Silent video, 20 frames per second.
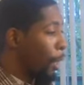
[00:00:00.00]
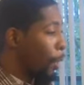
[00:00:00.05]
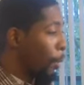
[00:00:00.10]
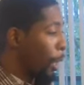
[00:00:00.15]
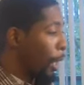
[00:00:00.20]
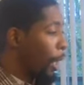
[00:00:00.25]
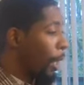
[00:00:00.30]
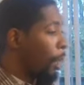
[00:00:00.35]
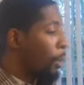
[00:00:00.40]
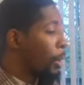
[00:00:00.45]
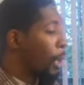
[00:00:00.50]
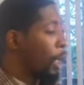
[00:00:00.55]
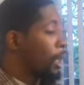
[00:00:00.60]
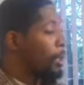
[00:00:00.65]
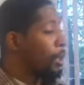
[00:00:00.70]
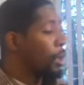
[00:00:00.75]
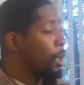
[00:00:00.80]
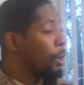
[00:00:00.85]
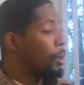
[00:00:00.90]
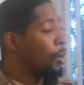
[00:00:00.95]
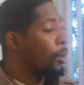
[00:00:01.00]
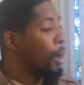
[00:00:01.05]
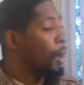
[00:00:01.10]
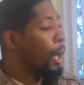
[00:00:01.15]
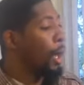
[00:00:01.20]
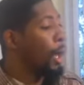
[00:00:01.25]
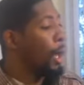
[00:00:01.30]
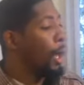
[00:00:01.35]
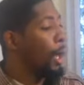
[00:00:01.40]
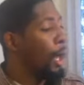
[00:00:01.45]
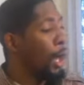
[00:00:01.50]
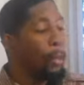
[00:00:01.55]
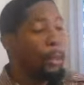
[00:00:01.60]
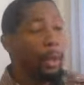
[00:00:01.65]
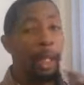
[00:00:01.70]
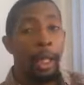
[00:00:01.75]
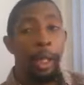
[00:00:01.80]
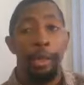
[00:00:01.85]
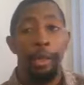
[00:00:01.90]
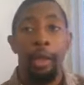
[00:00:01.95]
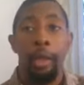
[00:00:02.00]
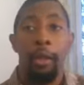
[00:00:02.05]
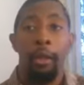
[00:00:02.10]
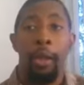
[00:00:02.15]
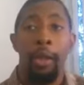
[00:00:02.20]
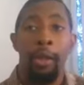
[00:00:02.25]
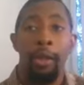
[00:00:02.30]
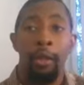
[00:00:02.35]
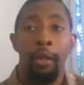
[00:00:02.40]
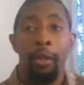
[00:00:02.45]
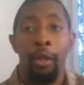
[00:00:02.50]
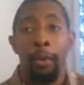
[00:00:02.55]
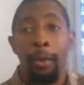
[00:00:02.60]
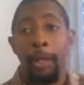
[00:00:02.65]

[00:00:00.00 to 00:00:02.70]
Right? Okay, so I'm done sharing in groups.